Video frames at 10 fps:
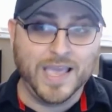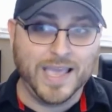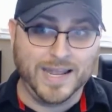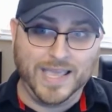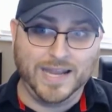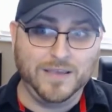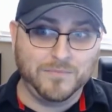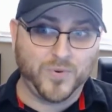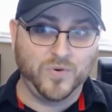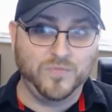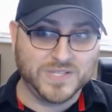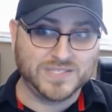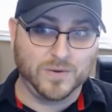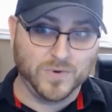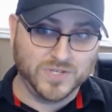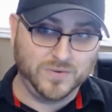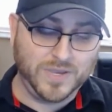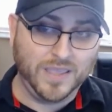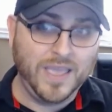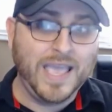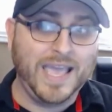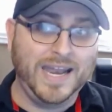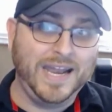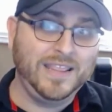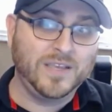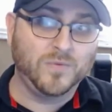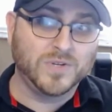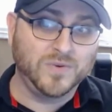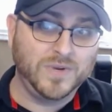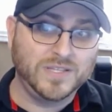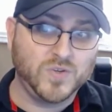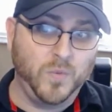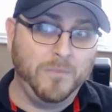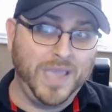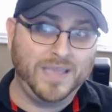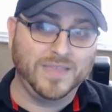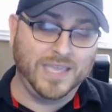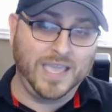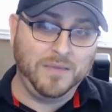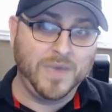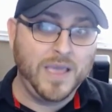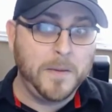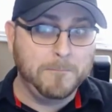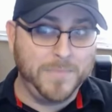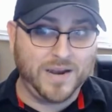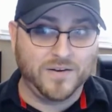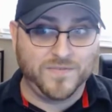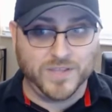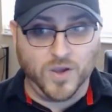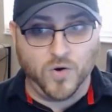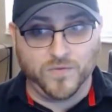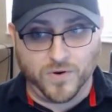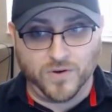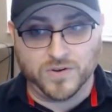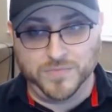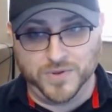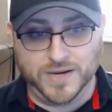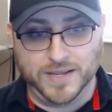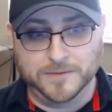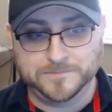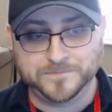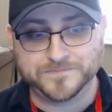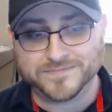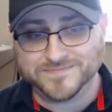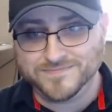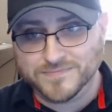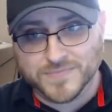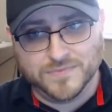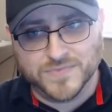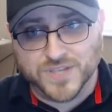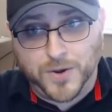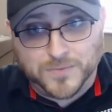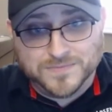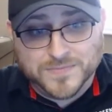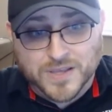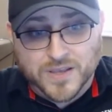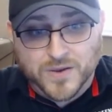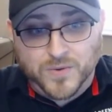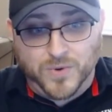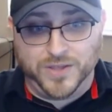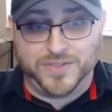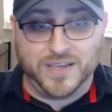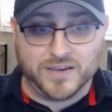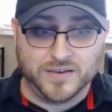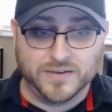and any improvements that we're doing and anything we're doing to make the game better for the overall community. So, what do you think?